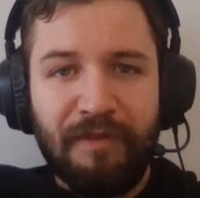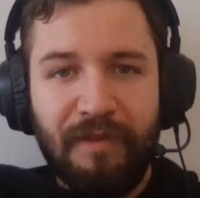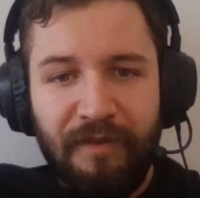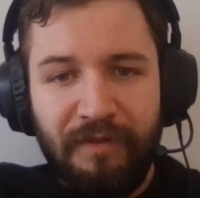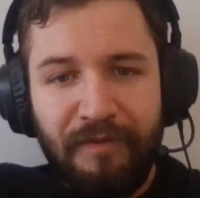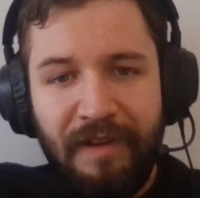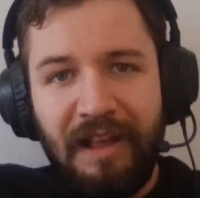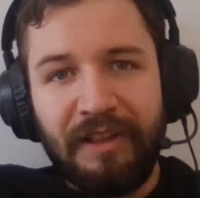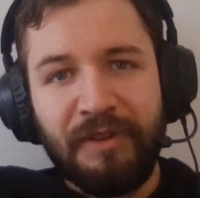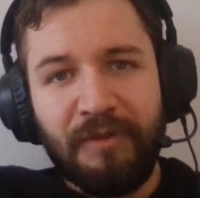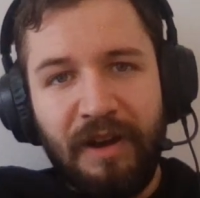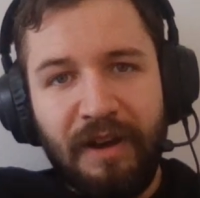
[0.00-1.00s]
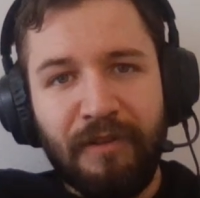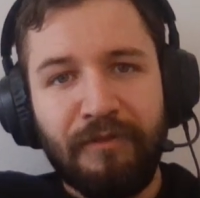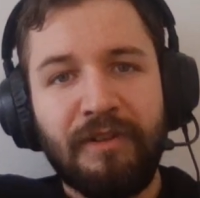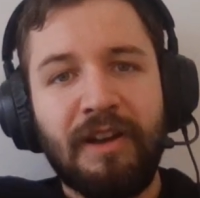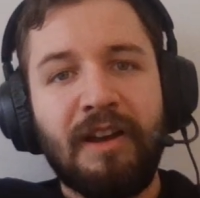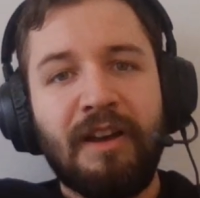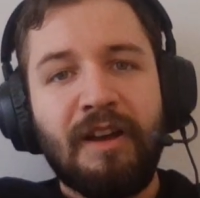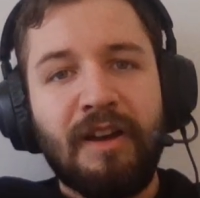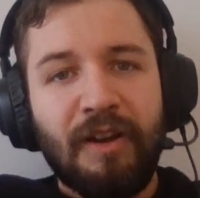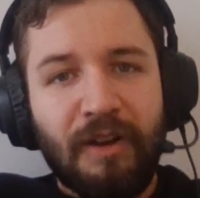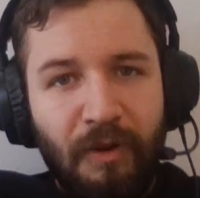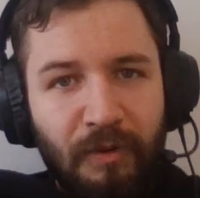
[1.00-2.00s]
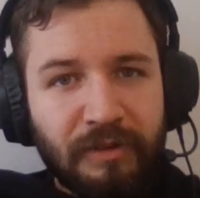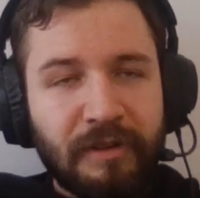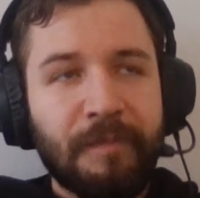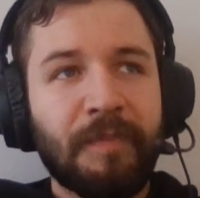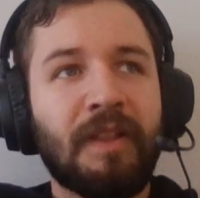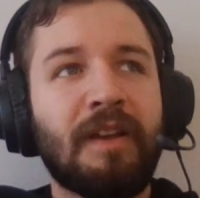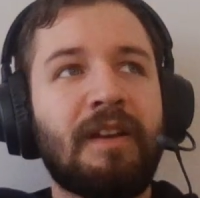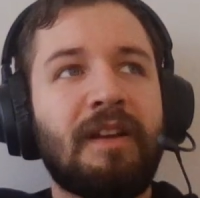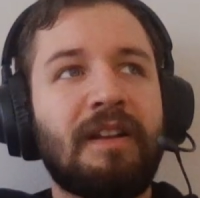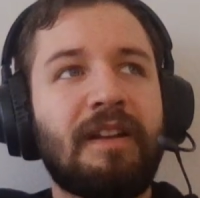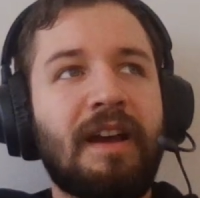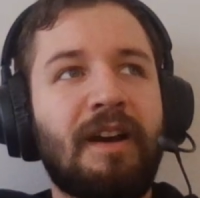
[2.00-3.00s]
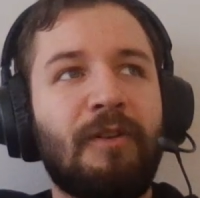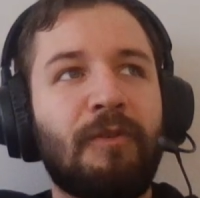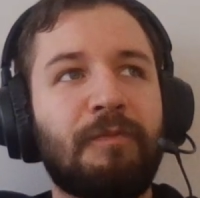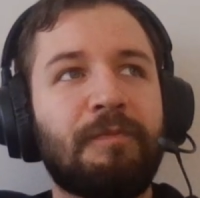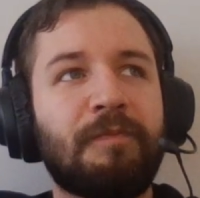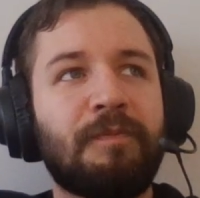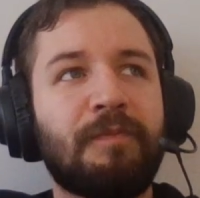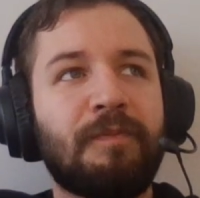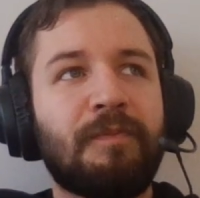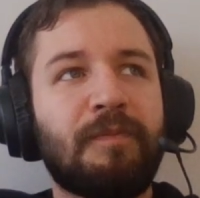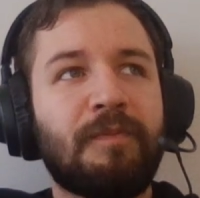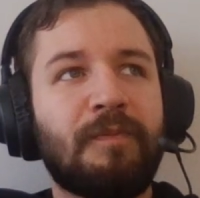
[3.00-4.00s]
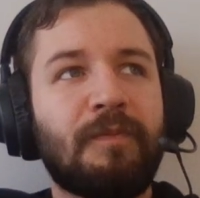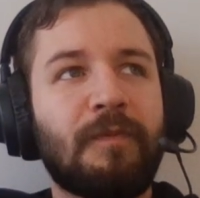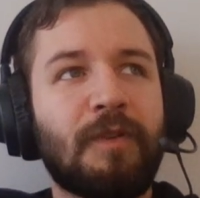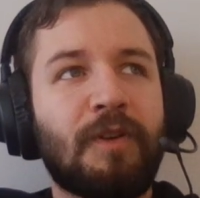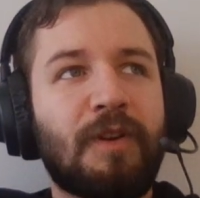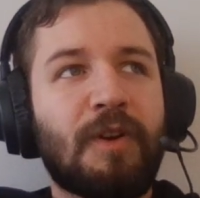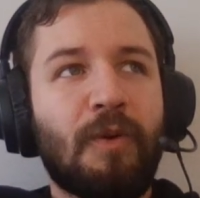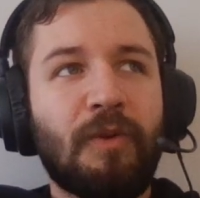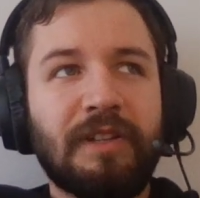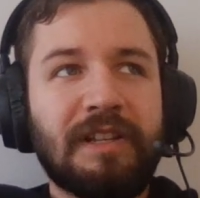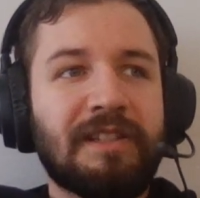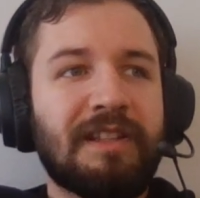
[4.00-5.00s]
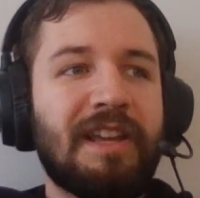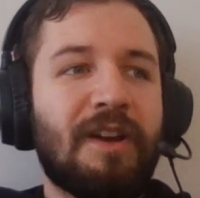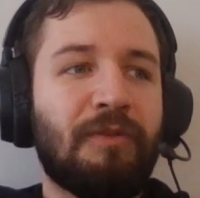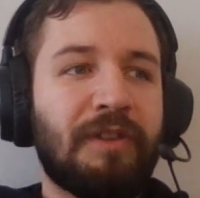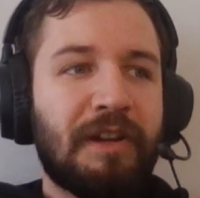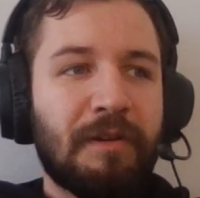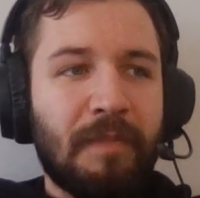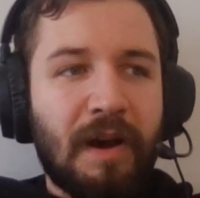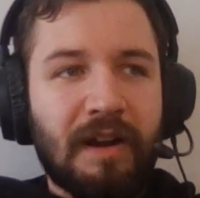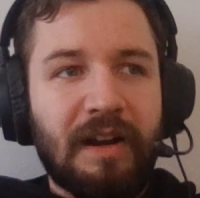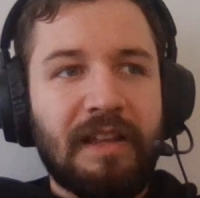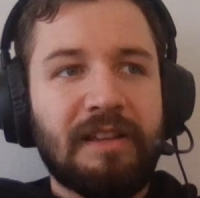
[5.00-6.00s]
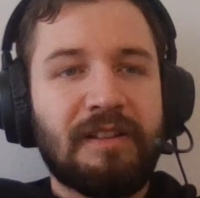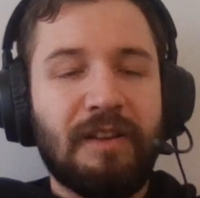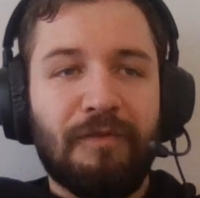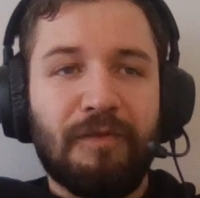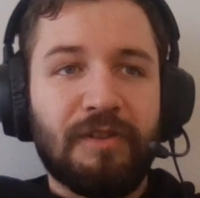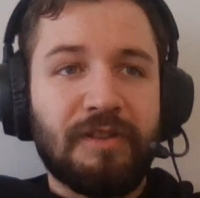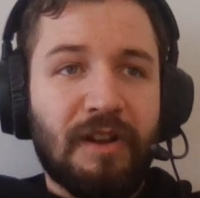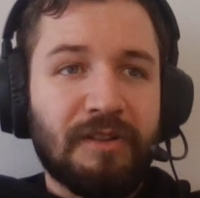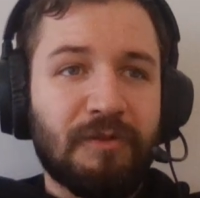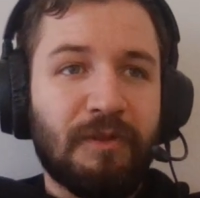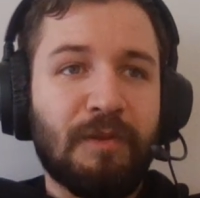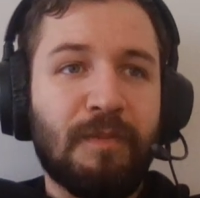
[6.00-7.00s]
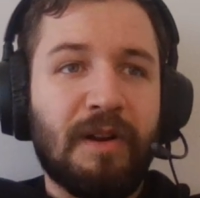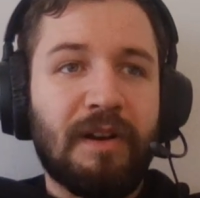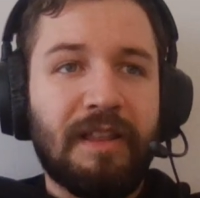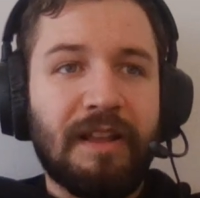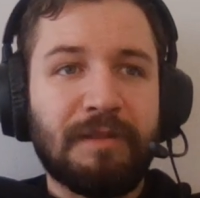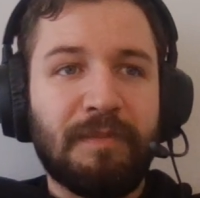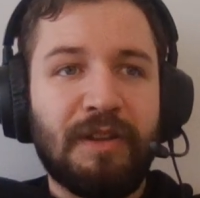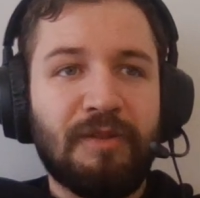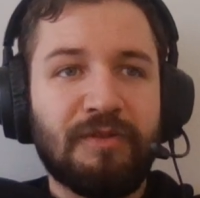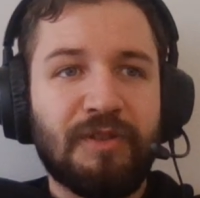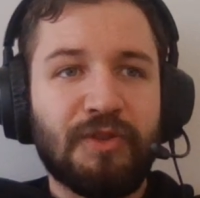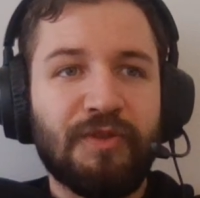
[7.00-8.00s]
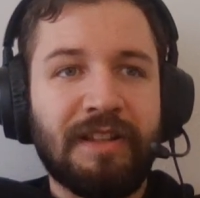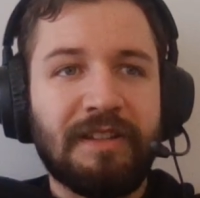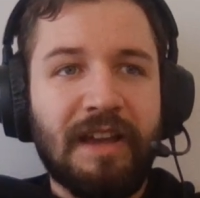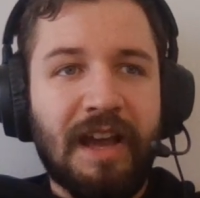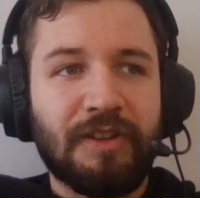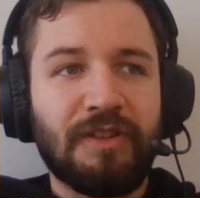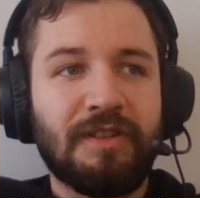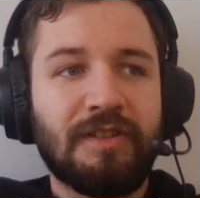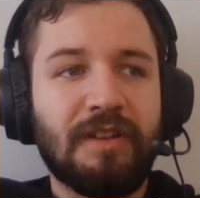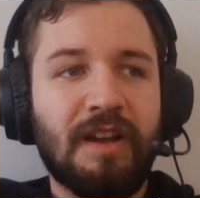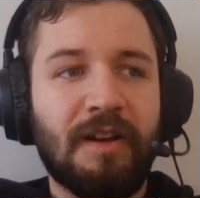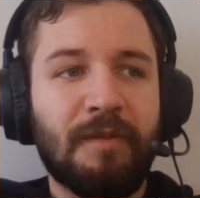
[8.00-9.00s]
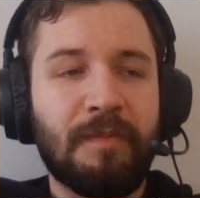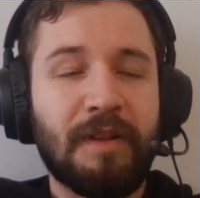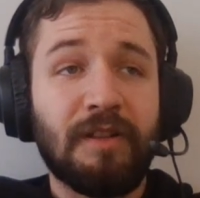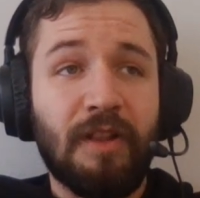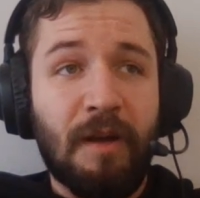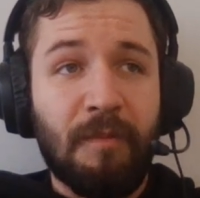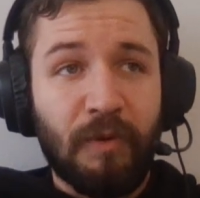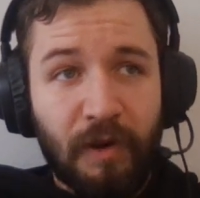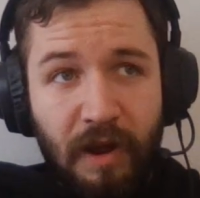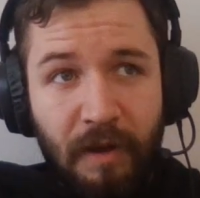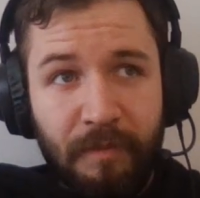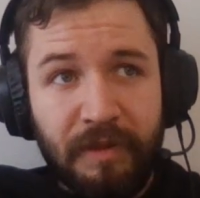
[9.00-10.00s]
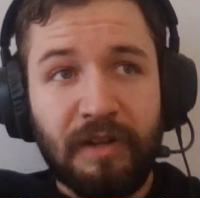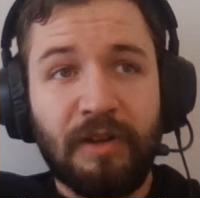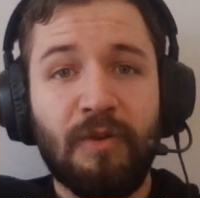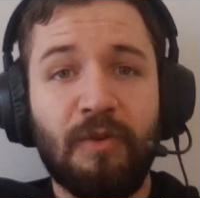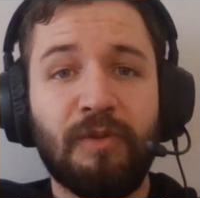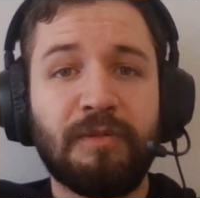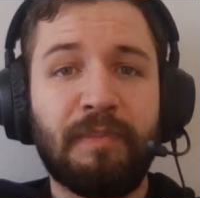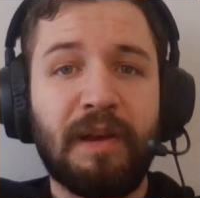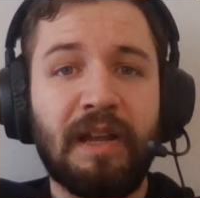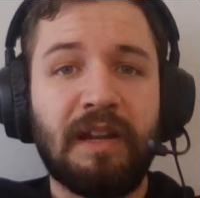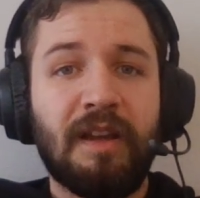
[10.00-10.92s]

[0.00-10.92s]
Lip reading: of the value of gold. Now, gold isn't the only commodity. Silver is also a commodity that's been used in transactions. It's a lot more common than gold, but